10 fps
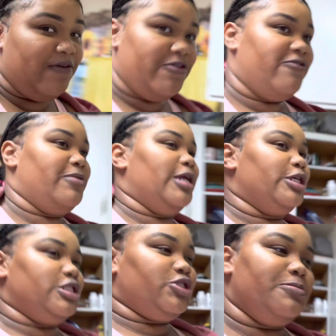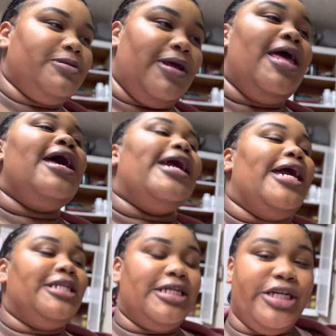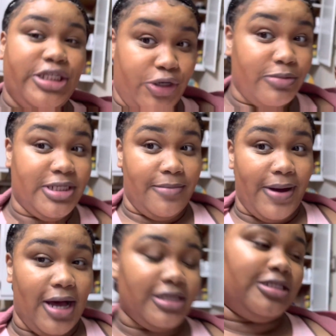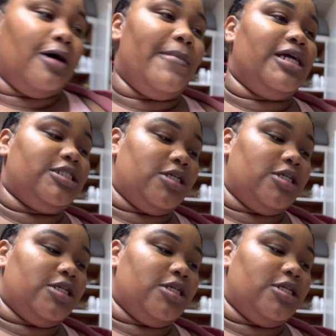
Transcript: of them in the, description in the description box. So make sure